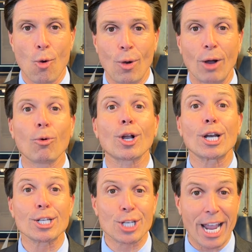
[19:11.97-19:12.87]
Well, we're going
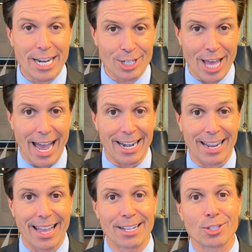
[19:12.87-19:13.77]
to change that.
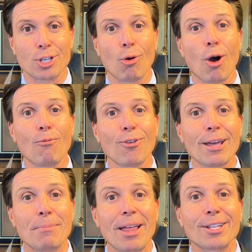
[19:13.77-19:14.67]
And so
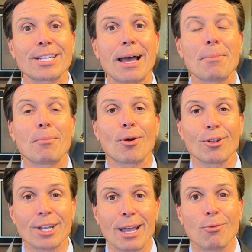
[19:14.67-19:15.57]
hopefully by the time Memorial
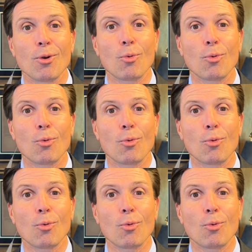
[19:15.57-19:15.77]
Day